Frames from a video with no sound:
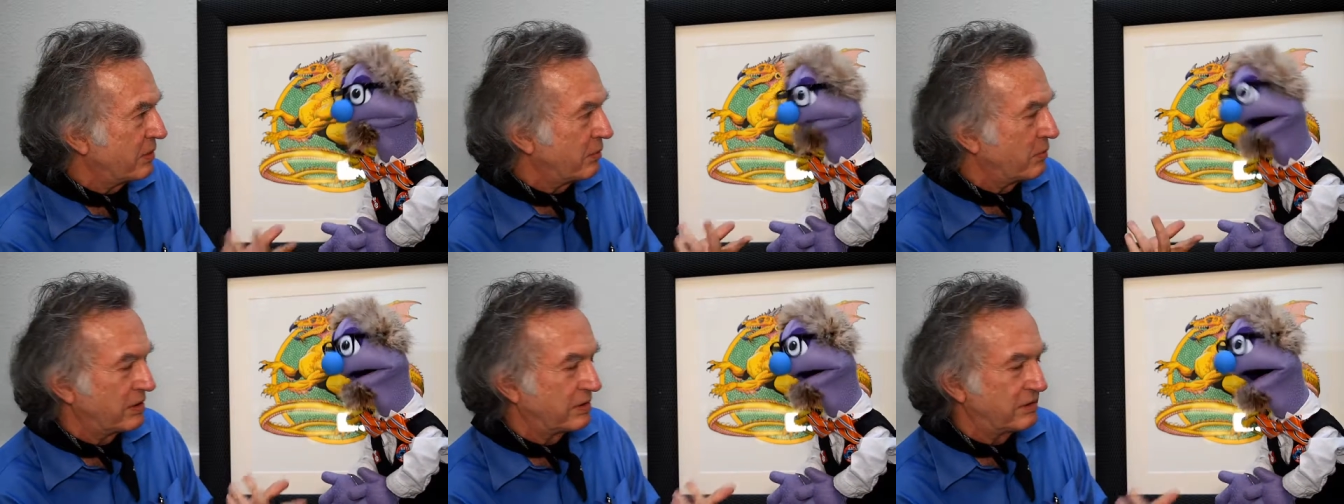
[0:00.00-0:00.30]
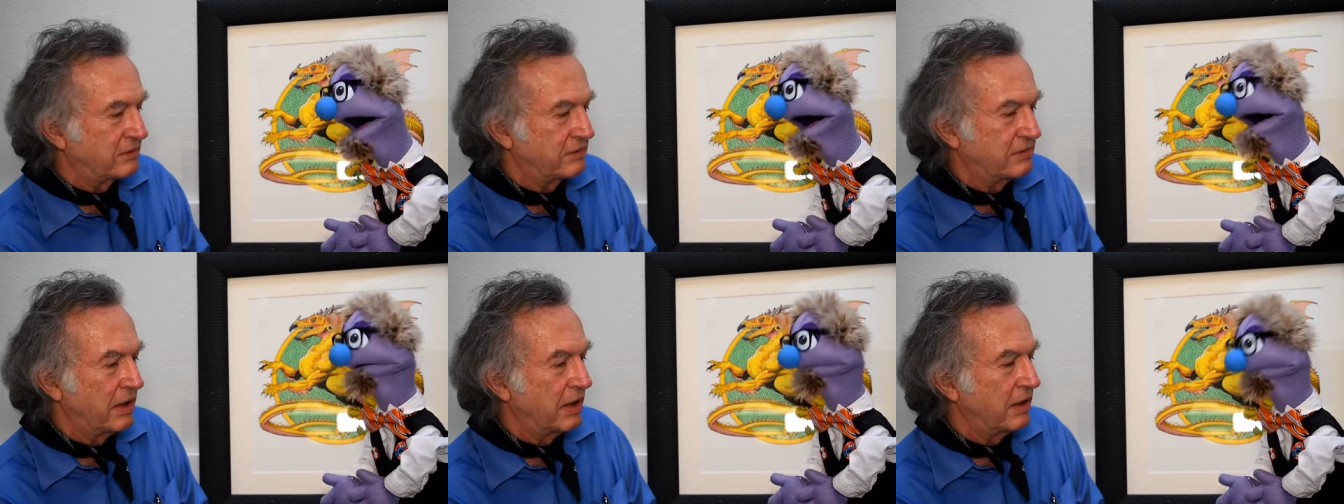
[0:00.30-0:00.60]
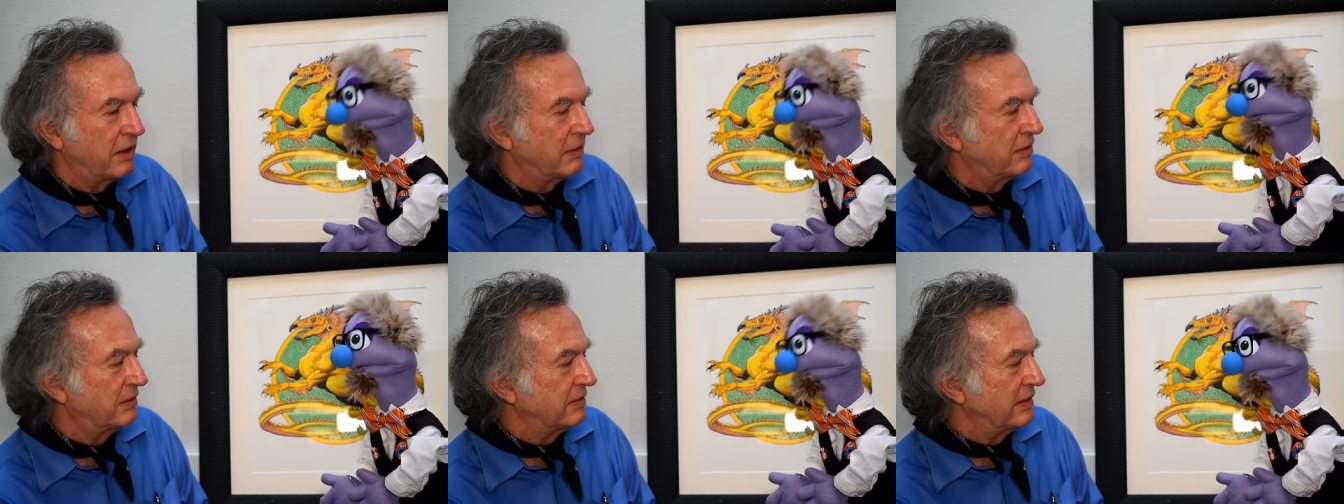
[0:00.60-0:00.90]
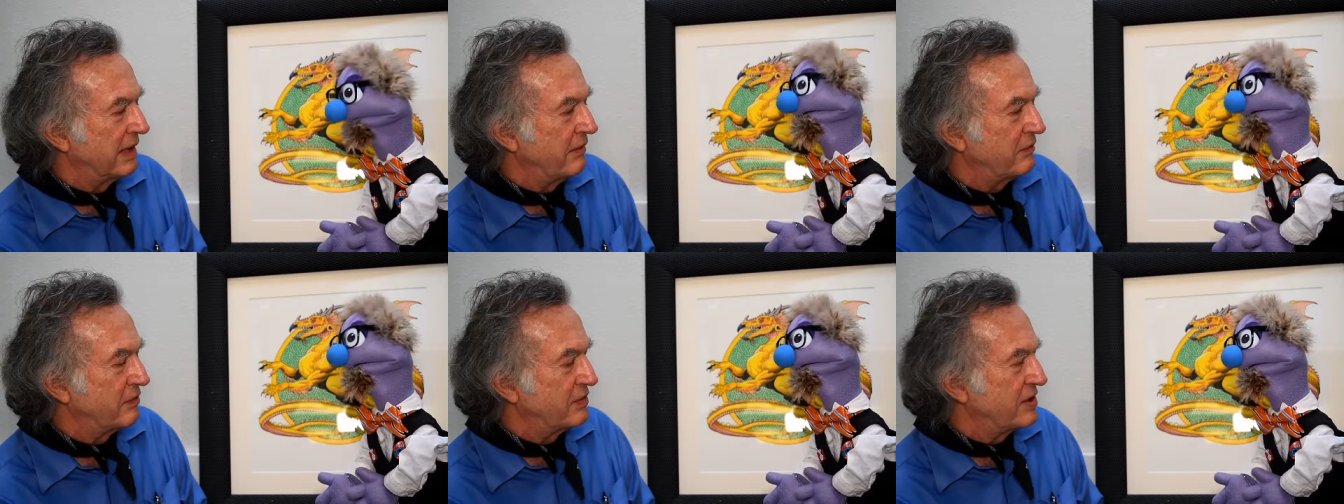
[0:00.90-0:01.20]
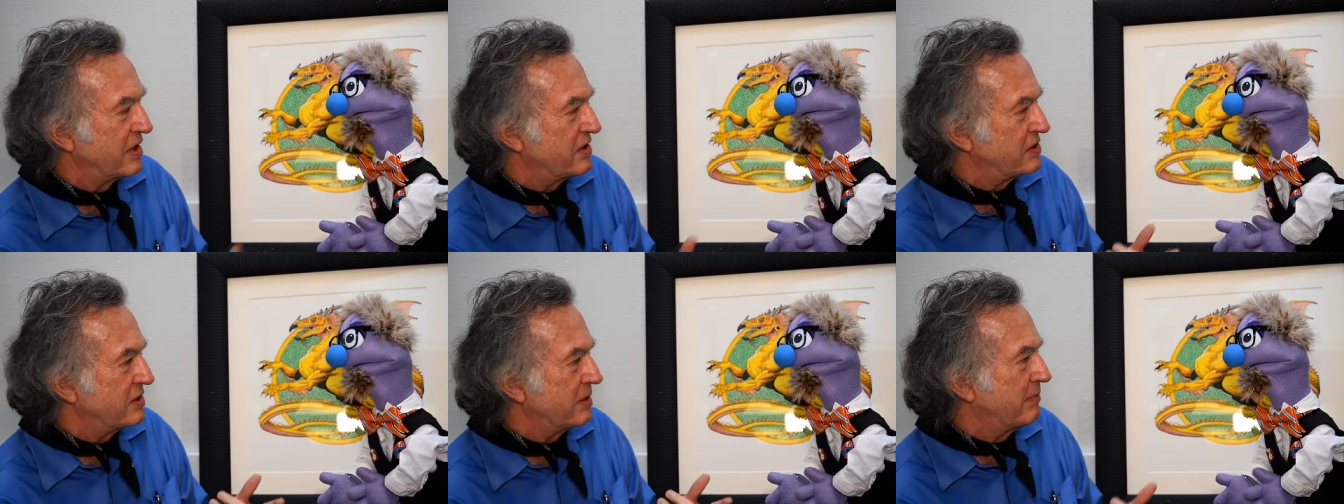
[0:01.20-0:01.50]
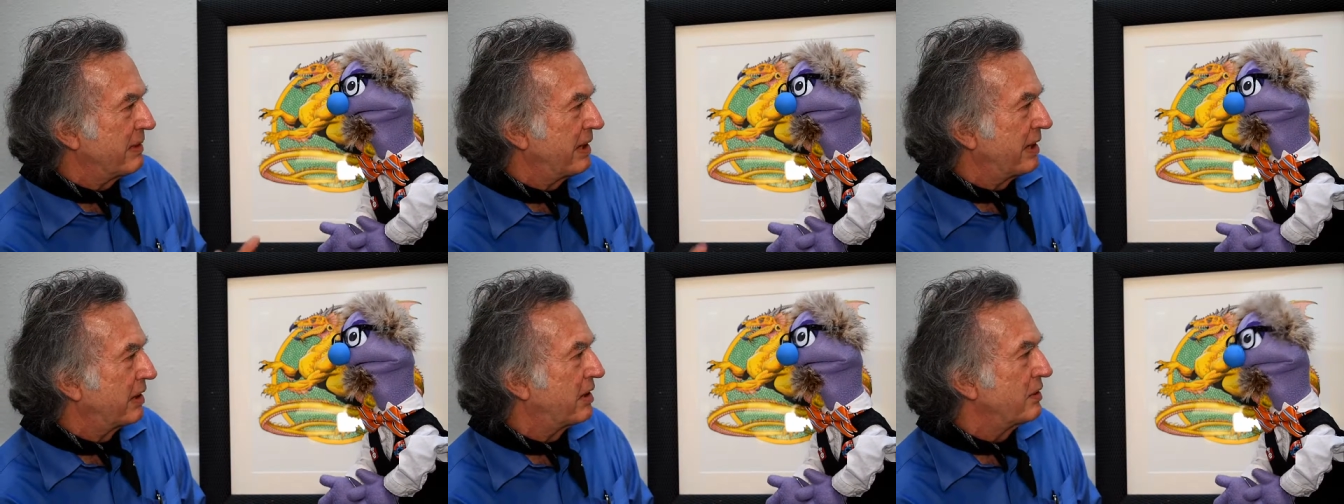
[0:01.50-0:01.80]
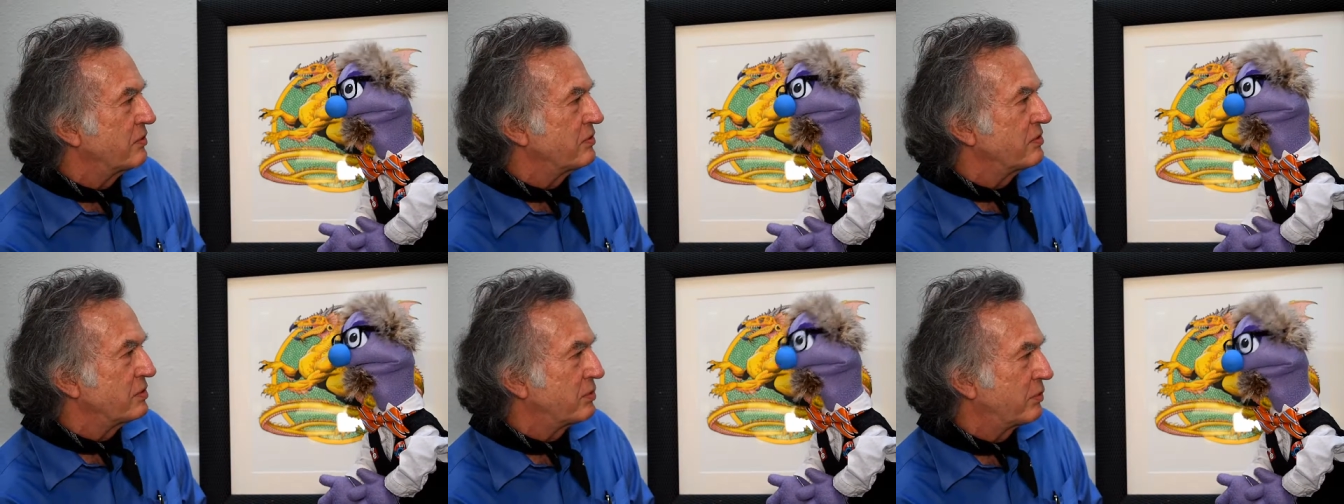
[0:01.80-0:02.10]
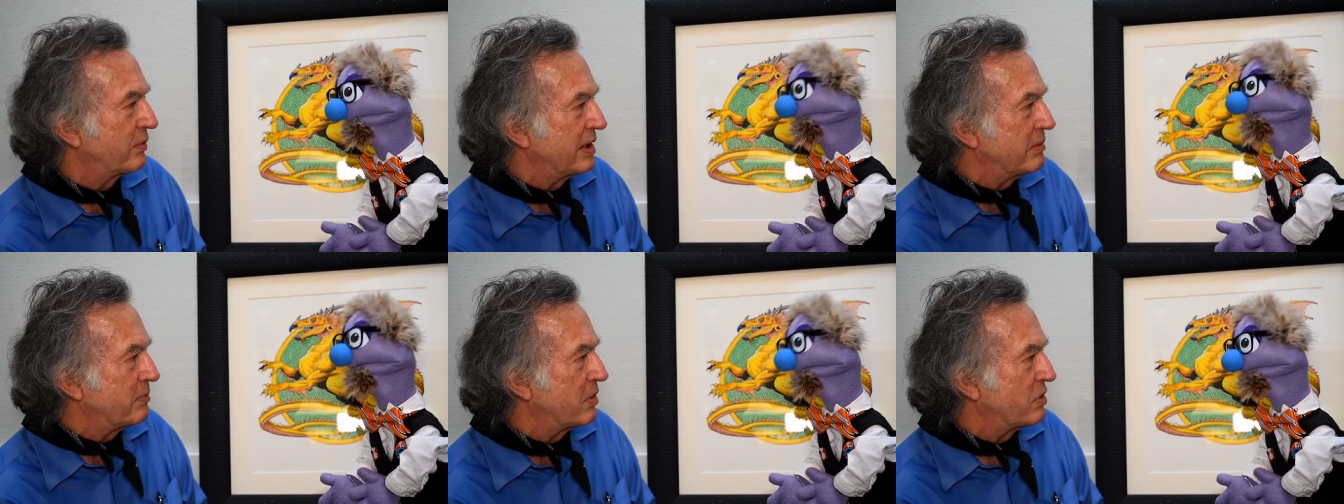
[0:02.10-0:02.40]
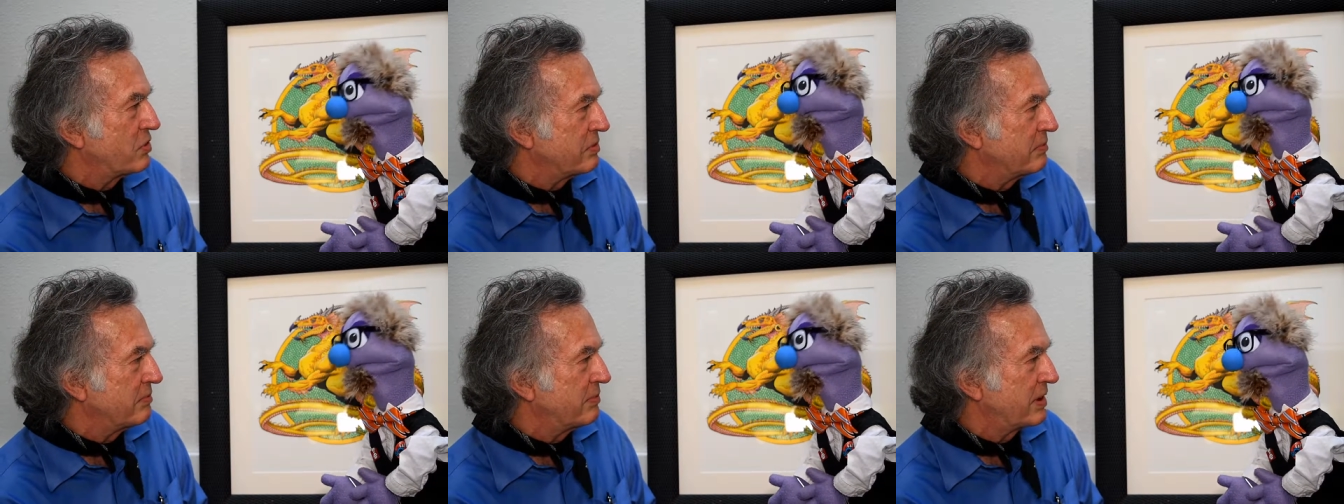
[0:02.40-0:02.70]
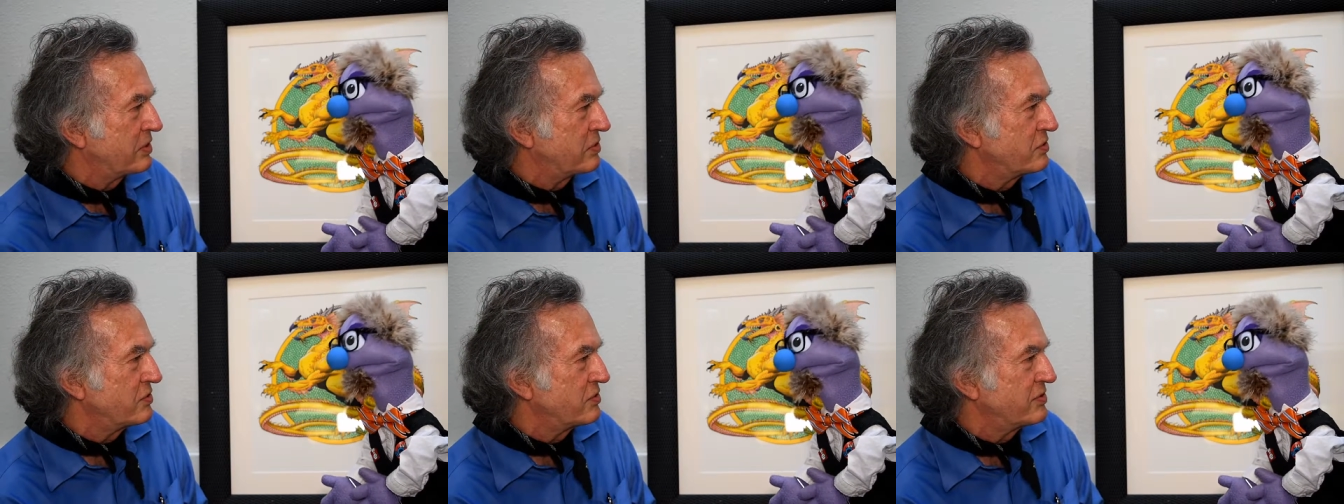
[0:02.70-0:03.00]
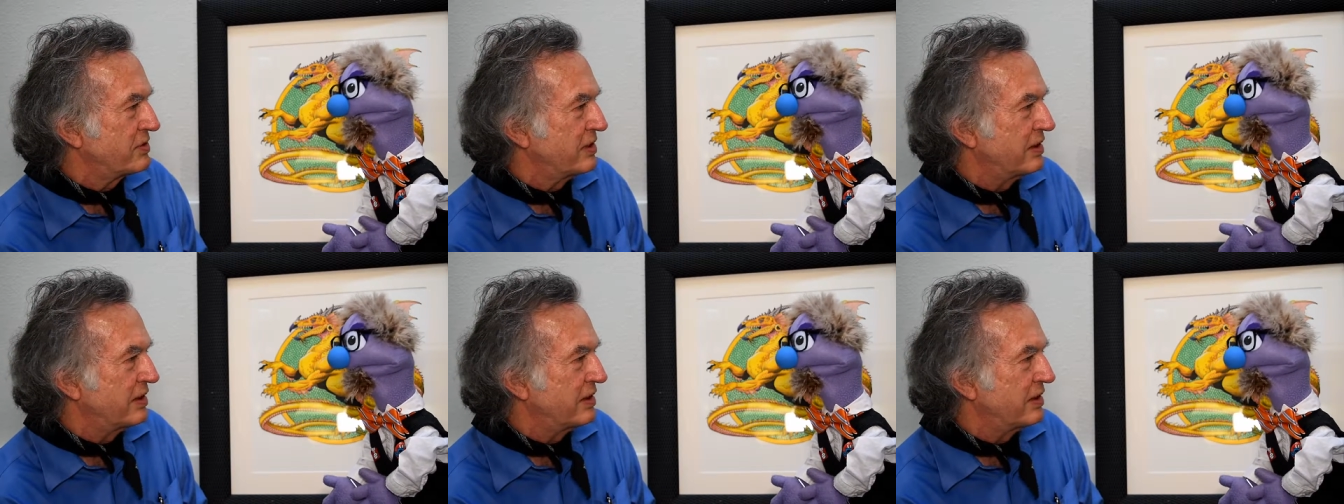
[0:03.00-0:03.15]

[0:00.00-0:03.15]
I worked advertising about 120 motion pictures.